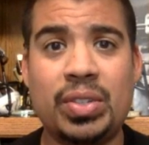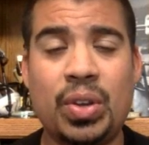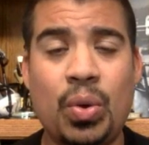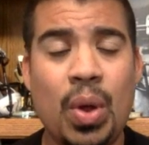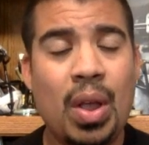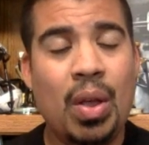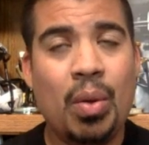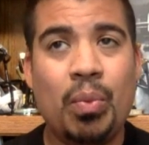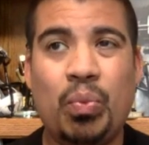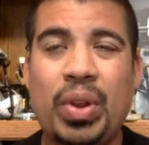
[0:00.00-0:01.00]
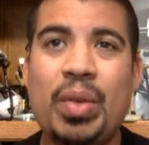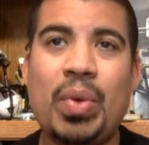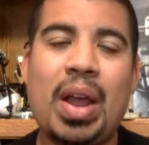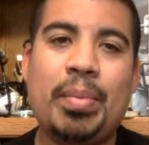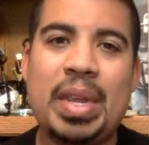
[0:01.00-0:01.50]
So really
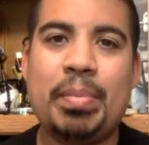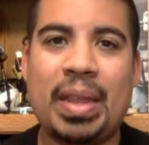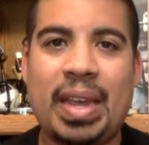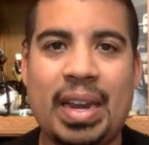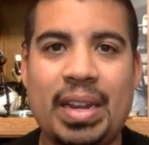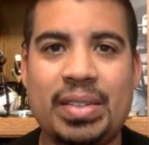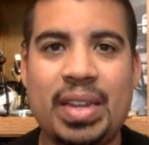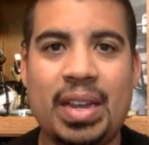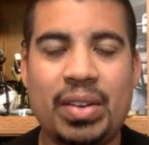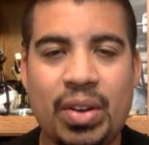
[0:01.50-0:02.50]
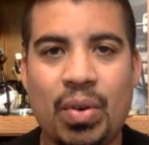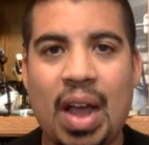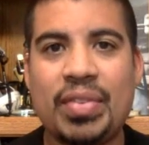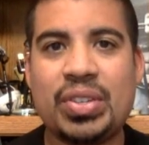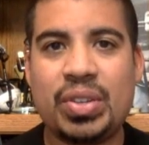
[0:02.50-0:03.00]
what I mean by that is that, you know,
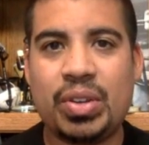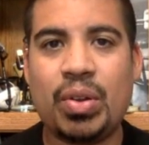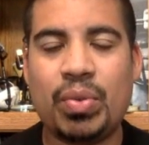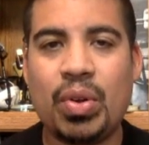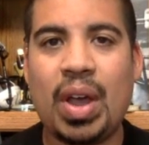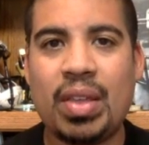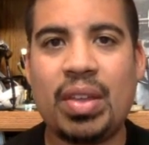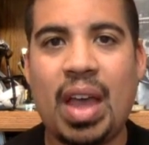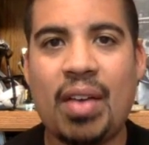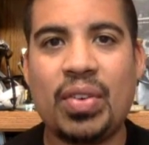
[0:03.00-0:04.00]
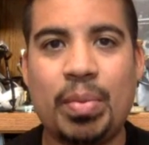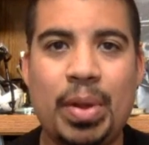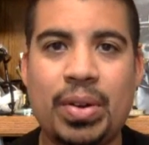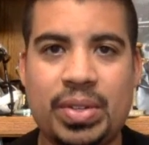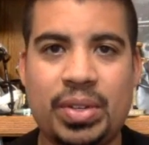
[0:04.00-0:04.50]
obviously you don't know how the Alvin
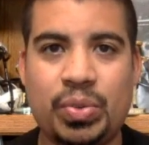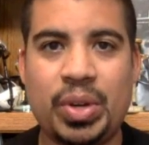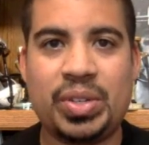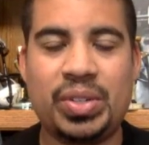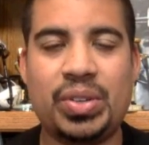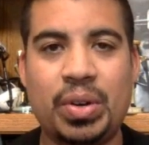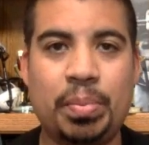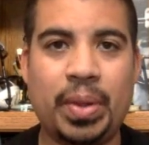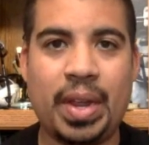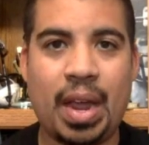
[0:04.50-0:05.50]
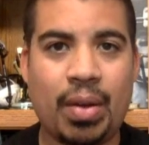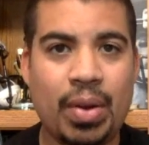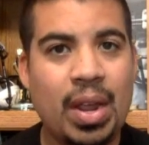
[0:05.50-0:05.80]
Kamara situation is going to play out.